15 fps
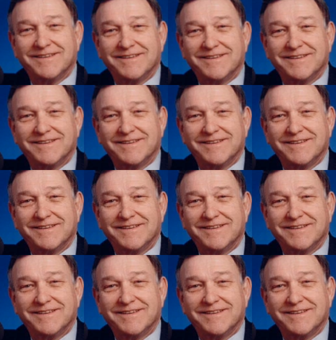
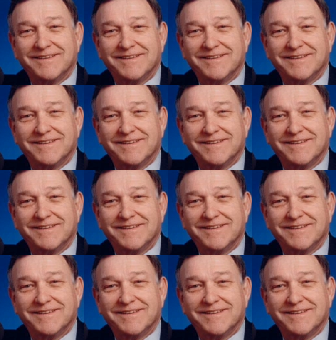
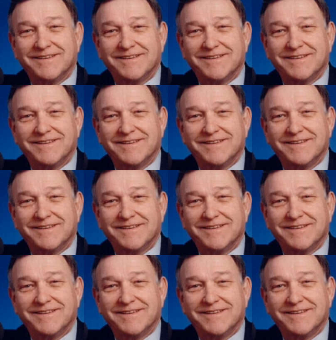
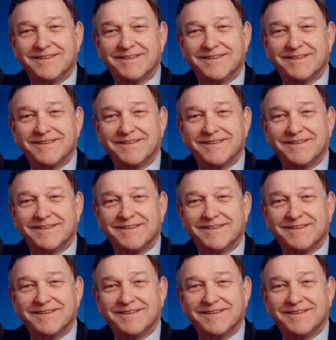
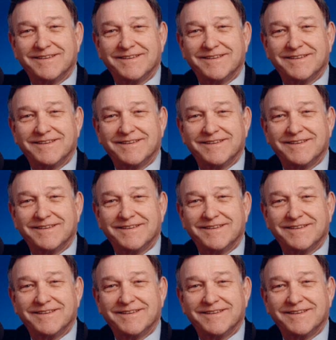[no speech]